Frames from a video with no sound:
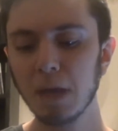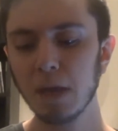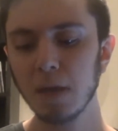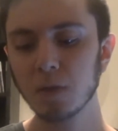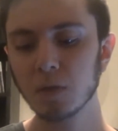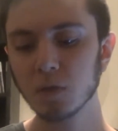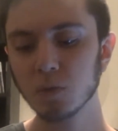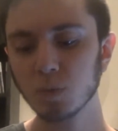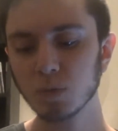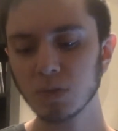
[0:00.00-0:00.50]

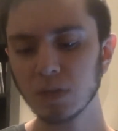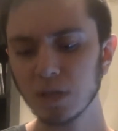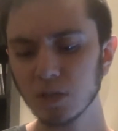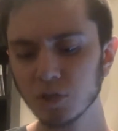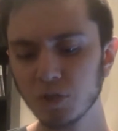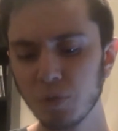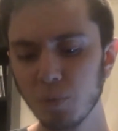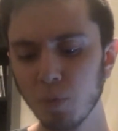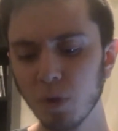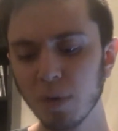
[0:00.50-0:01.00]
This one's
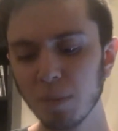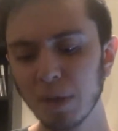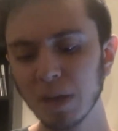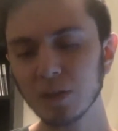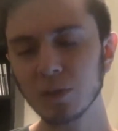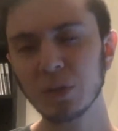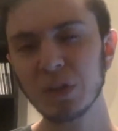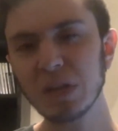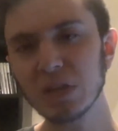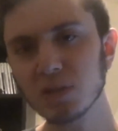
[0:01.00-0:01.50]
actually one of my
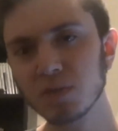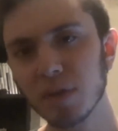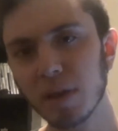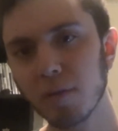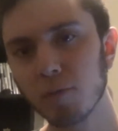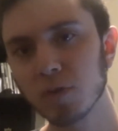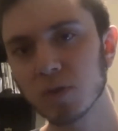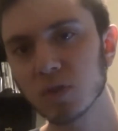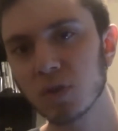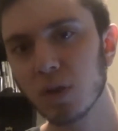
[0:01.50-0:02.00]
least
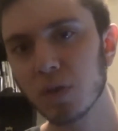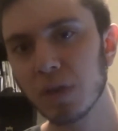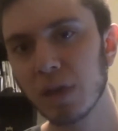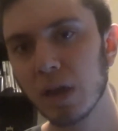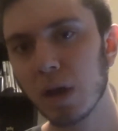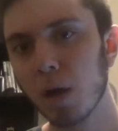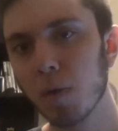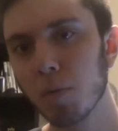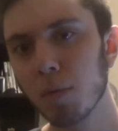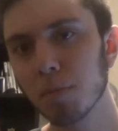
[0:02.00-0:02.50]
favorites on the
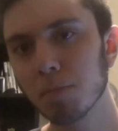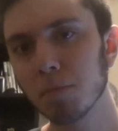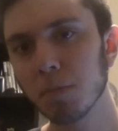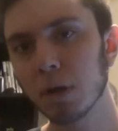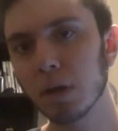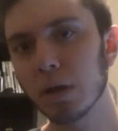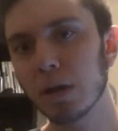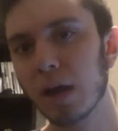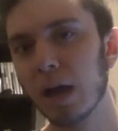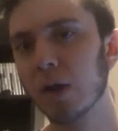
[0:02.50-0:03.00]
album,
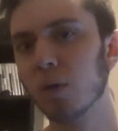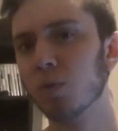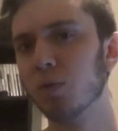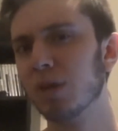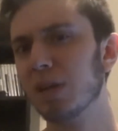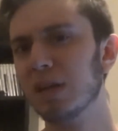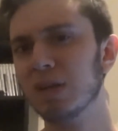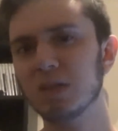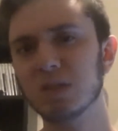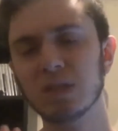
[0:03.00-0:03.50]
but I don't
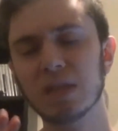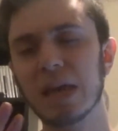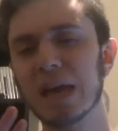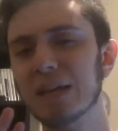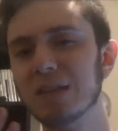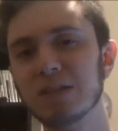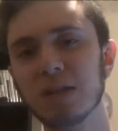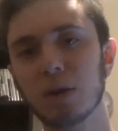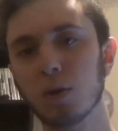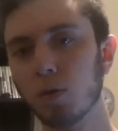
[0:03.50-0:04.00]
think it's
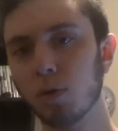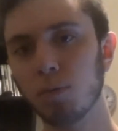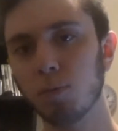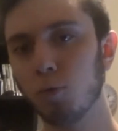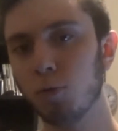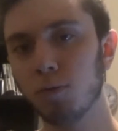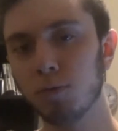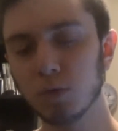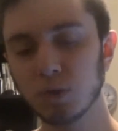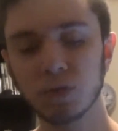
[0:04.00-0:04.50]
that
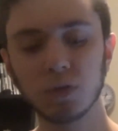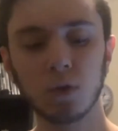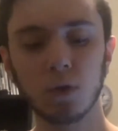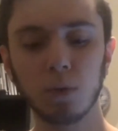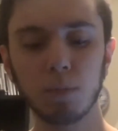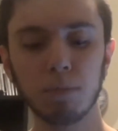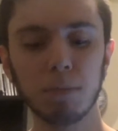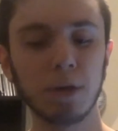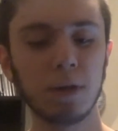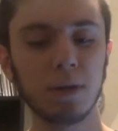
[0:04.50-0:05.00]
terrible of a
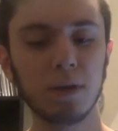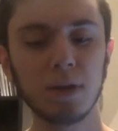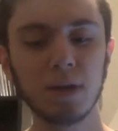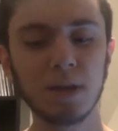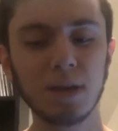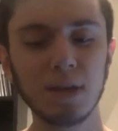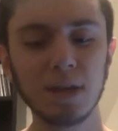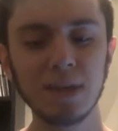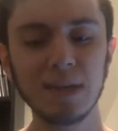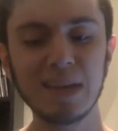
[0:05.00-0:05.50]
song, but
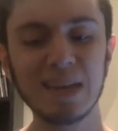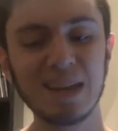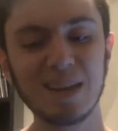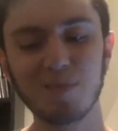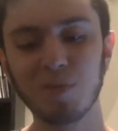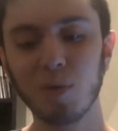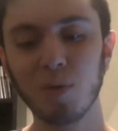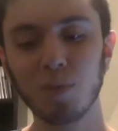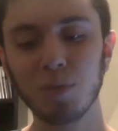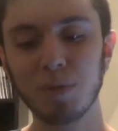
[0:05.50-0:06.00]
yeah,
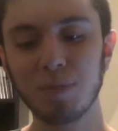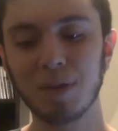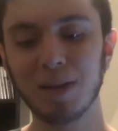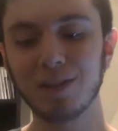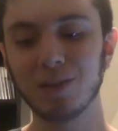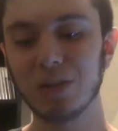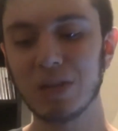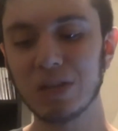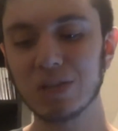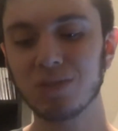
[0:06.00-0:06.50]
probably my
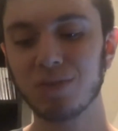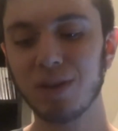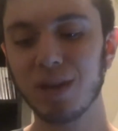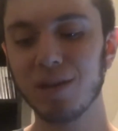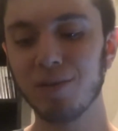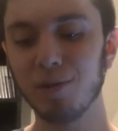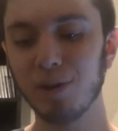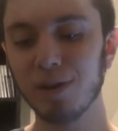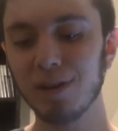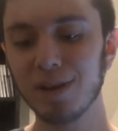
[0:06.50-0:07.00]
least
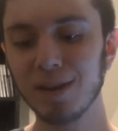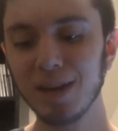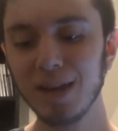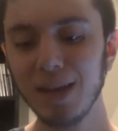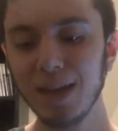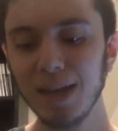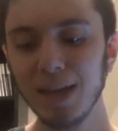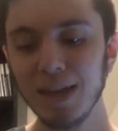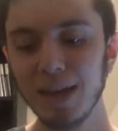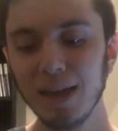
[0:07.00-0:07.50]
favorite.
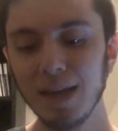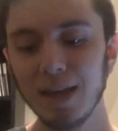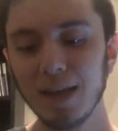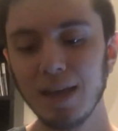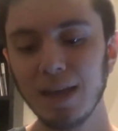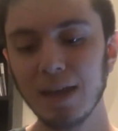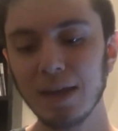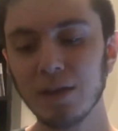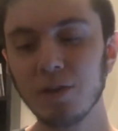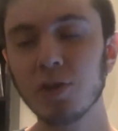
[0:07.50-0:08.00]

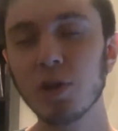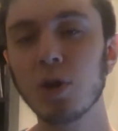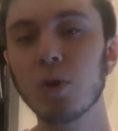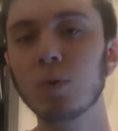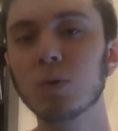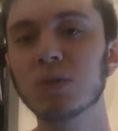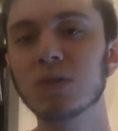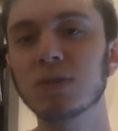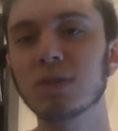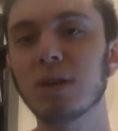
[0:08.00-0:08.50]
And
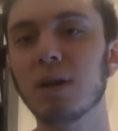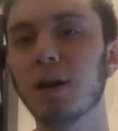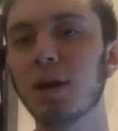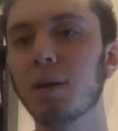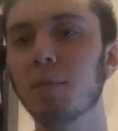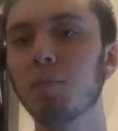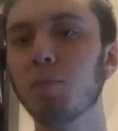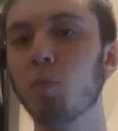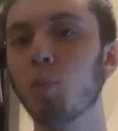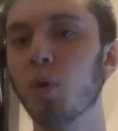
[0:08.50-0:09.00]
Ghosts,
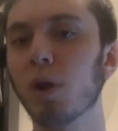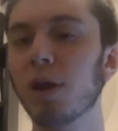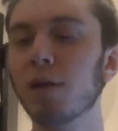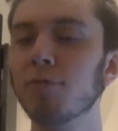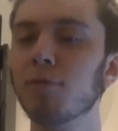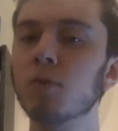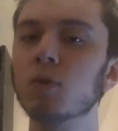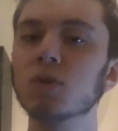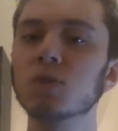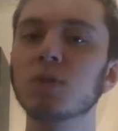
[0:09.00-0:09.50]
when I
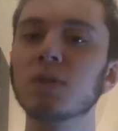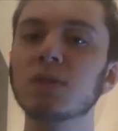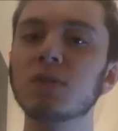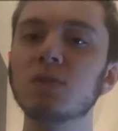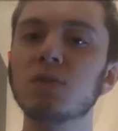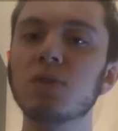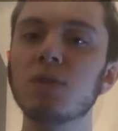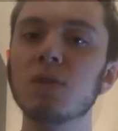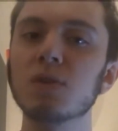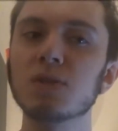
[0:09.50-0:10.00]
first
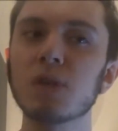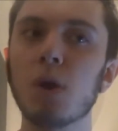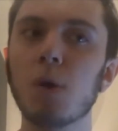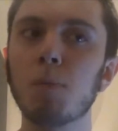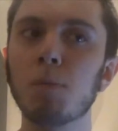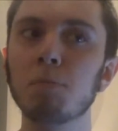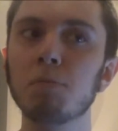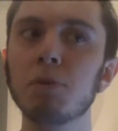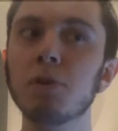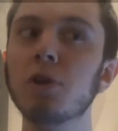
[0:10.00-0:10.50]
listened to this
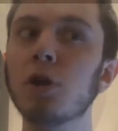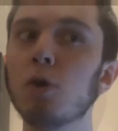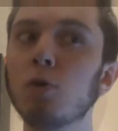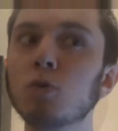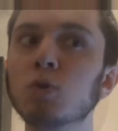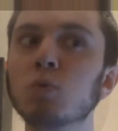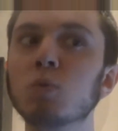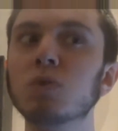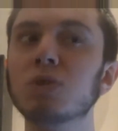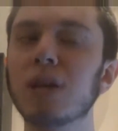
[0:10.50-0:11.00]
album,
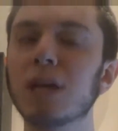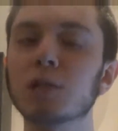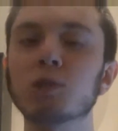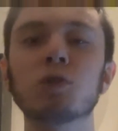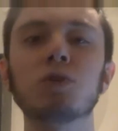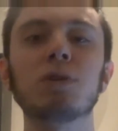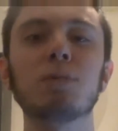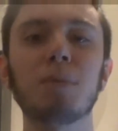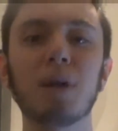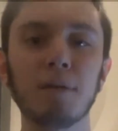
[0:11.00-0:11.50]
Ghosts was
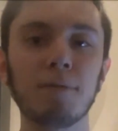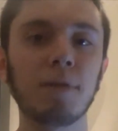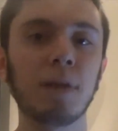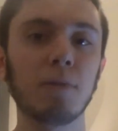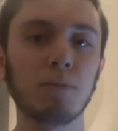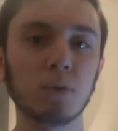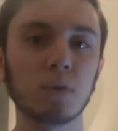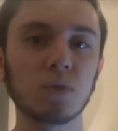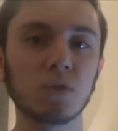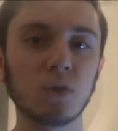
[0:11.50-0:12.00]
actually my
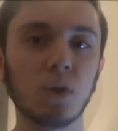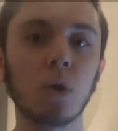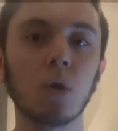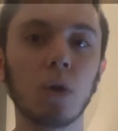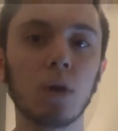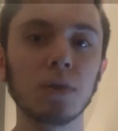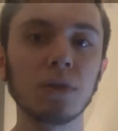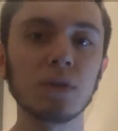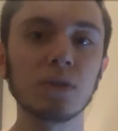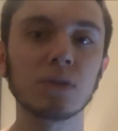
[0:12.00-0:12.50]
favorite song
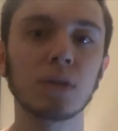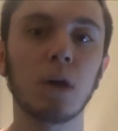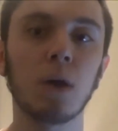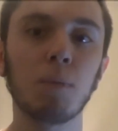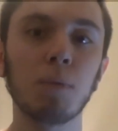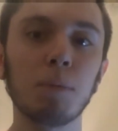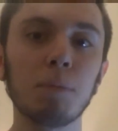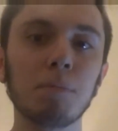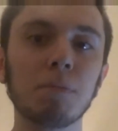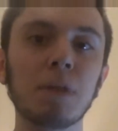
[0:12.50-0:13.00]
on this
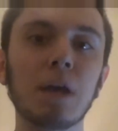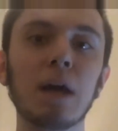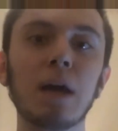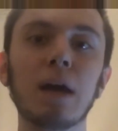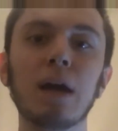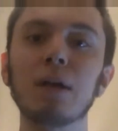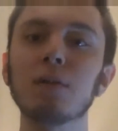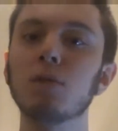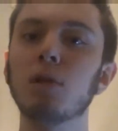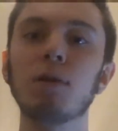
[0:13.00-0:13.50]
album.
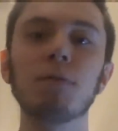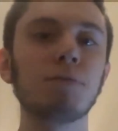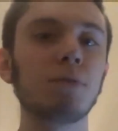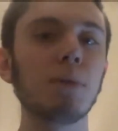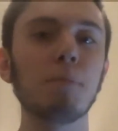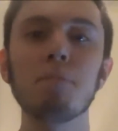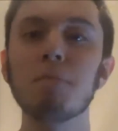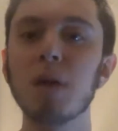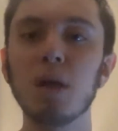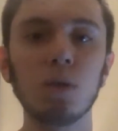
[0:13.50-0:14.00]
I love
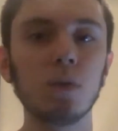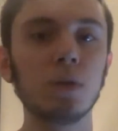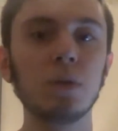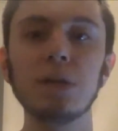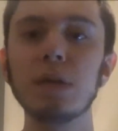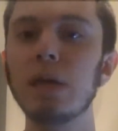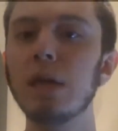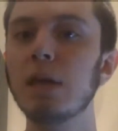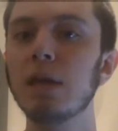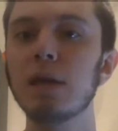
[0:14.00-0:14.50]
the
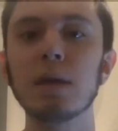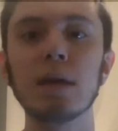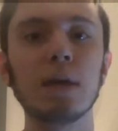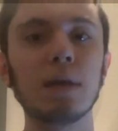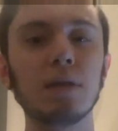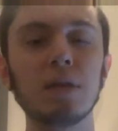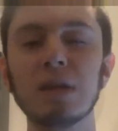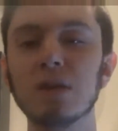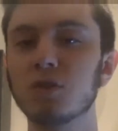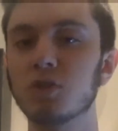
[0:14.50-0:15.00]
melody
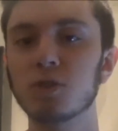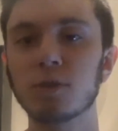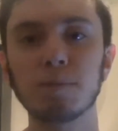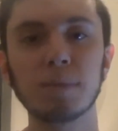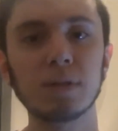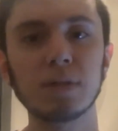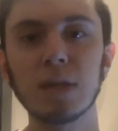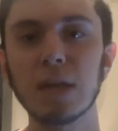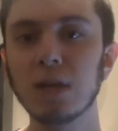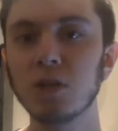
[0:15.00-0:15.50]
and the
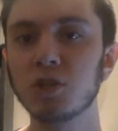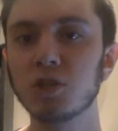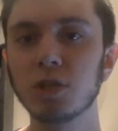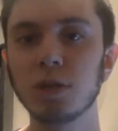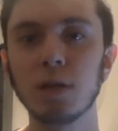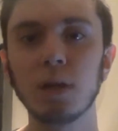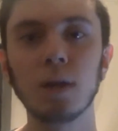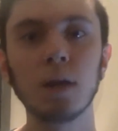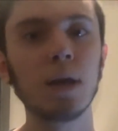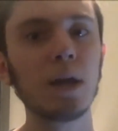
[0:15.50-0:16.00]

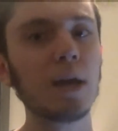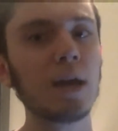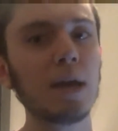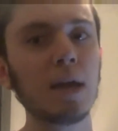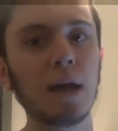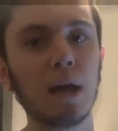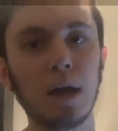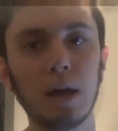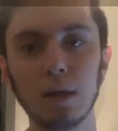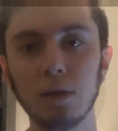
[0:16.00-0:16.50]
instrumentation.
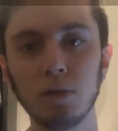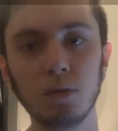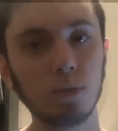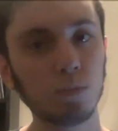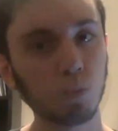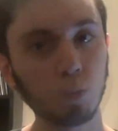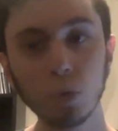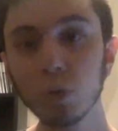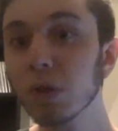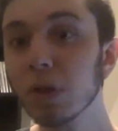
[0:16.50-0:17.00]
I
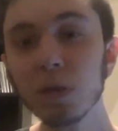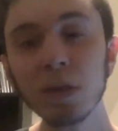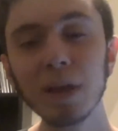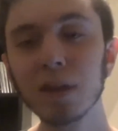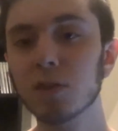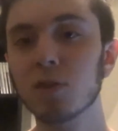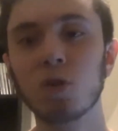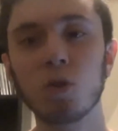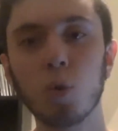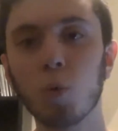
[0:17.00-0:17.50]
really
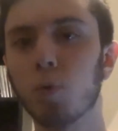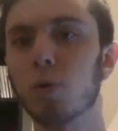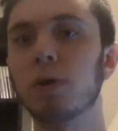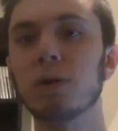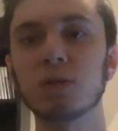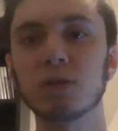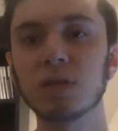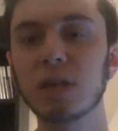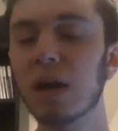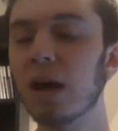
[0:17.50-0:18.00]
like the
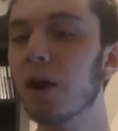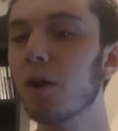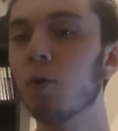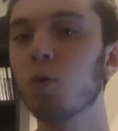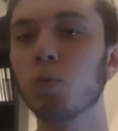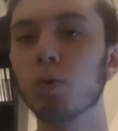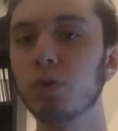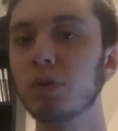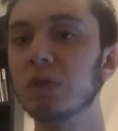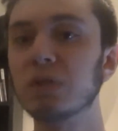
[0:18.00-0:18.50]
chorus.
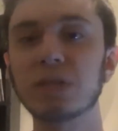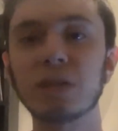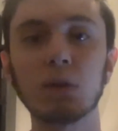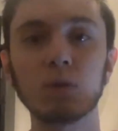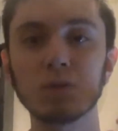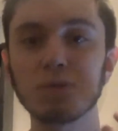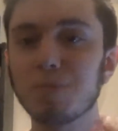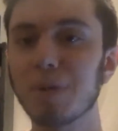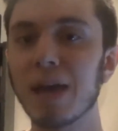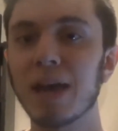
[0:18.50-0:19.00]
Kyle really
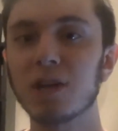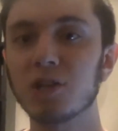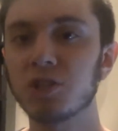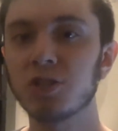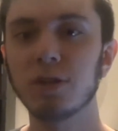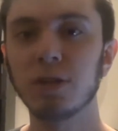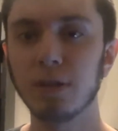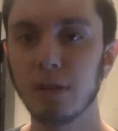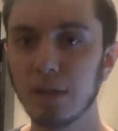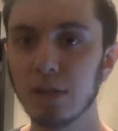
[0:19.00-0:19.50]
sounds
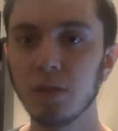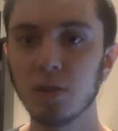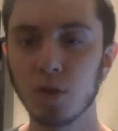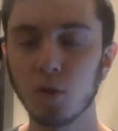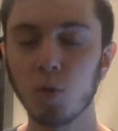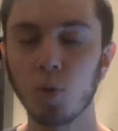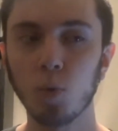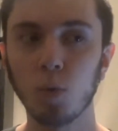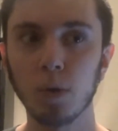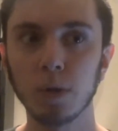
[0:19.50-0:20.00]
passionate in the
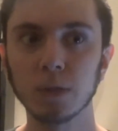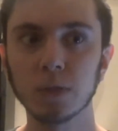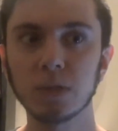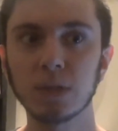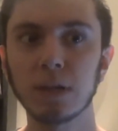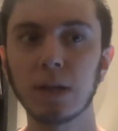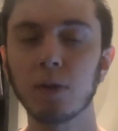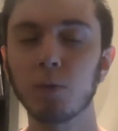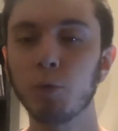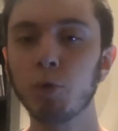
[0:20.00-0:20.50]
chorus,
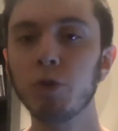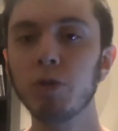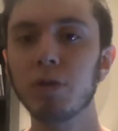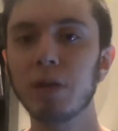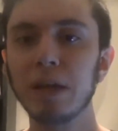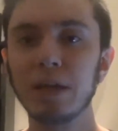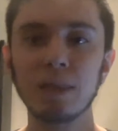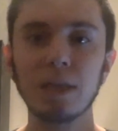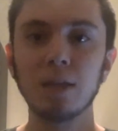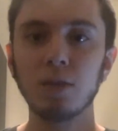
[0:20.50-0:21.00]
and I really
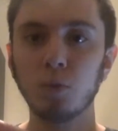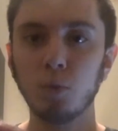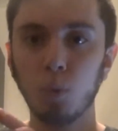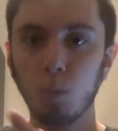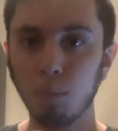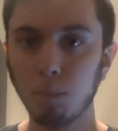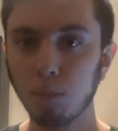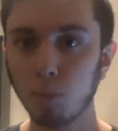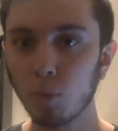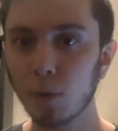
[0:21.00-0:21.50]
like that
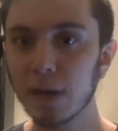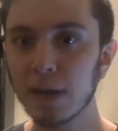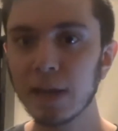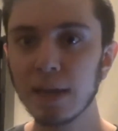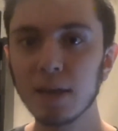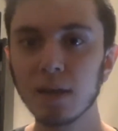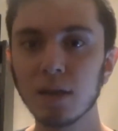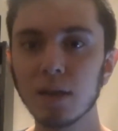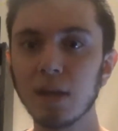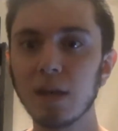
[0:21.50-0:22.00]
little
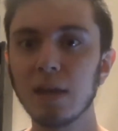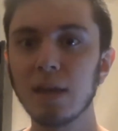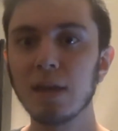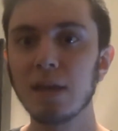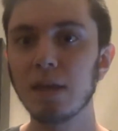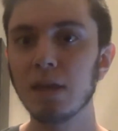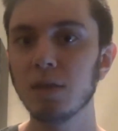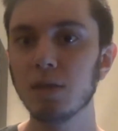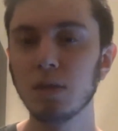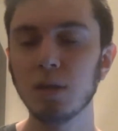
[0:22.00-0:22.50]
break
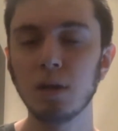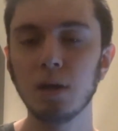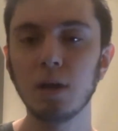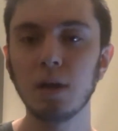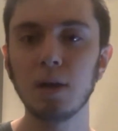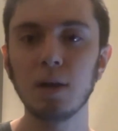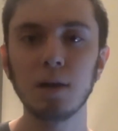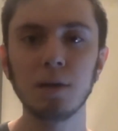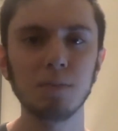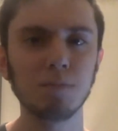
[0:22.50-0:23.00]
in
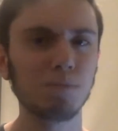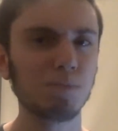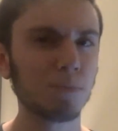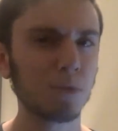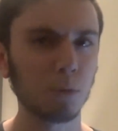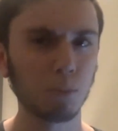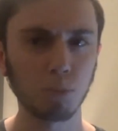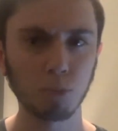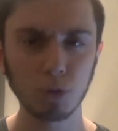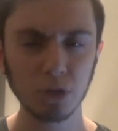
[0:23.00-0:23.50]

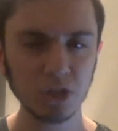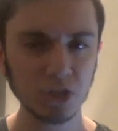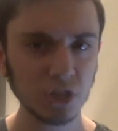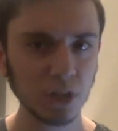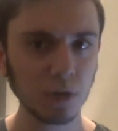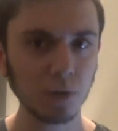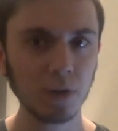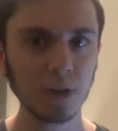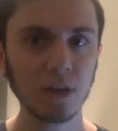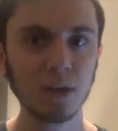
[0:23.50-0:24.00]
the bridge
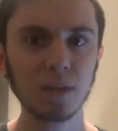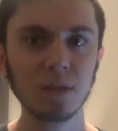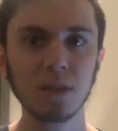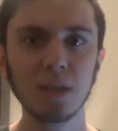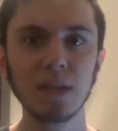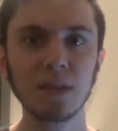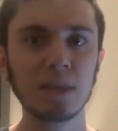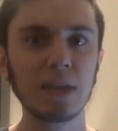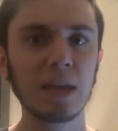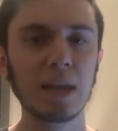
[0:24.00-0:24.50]
area, I
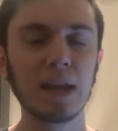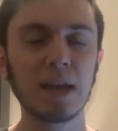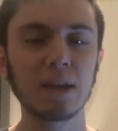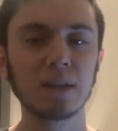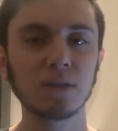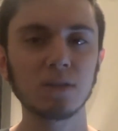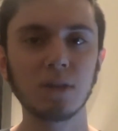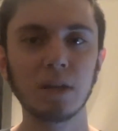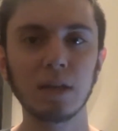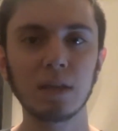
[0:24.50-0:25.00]
think, that
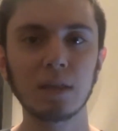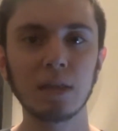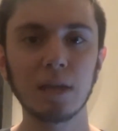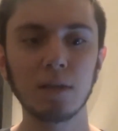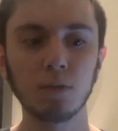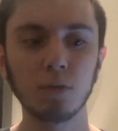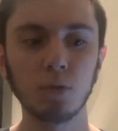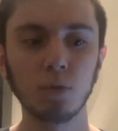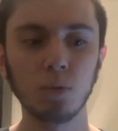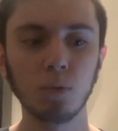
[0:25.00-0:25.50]
has like
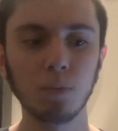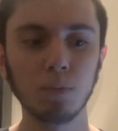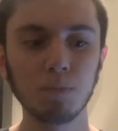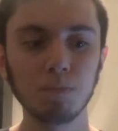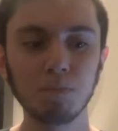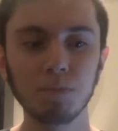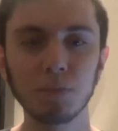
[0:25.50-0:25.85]
that little